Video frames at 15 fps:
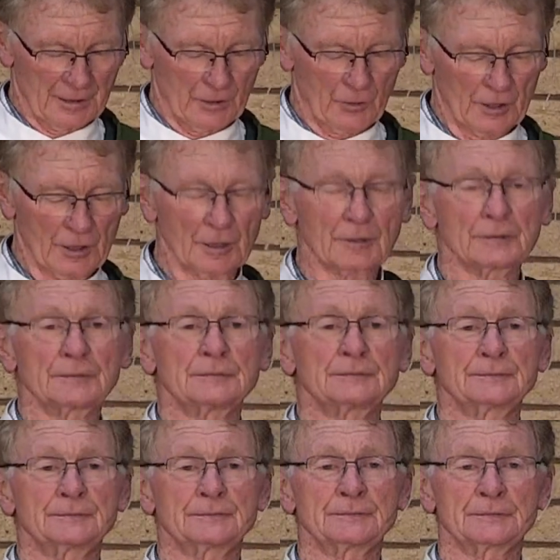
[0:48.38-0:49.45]
Well,
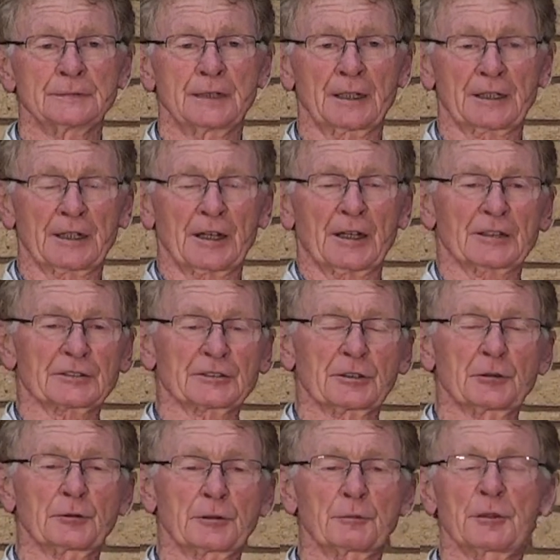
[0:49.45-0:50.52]
I cast
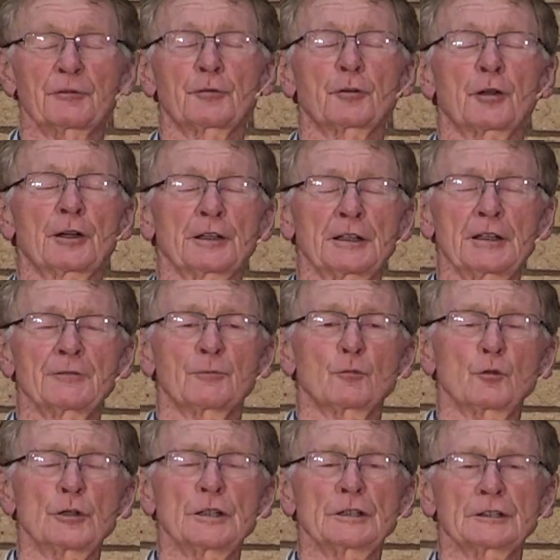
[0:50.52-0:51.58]
out, and before I'd even
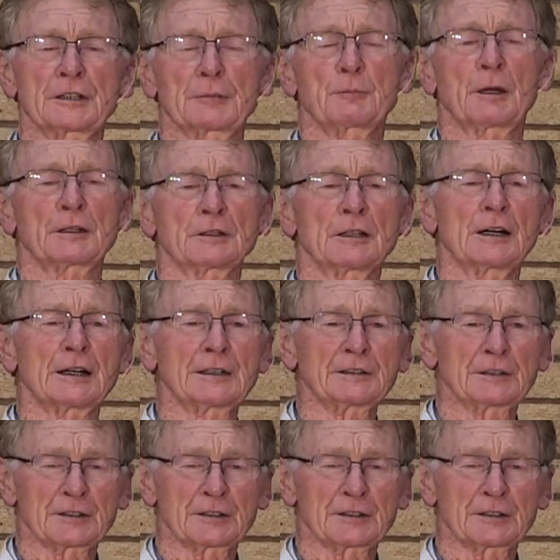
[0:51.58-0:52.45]
reeled in my line,